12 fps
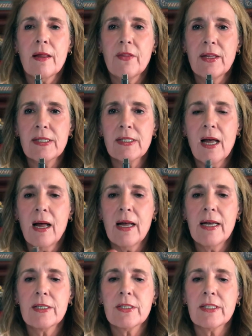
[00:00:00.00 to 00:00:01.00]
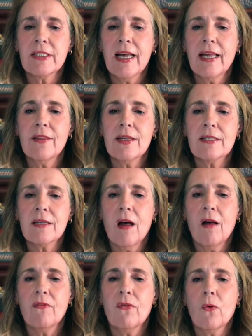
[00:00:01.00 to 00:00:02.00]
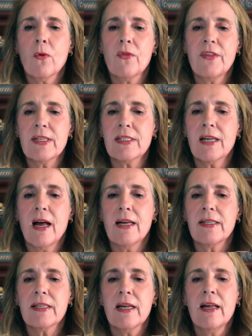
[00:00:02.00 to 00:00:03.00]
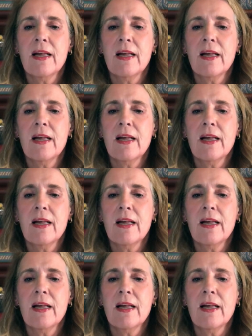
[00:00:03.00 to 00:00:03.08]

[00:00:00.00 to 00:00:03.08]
this size and take this off, or this size.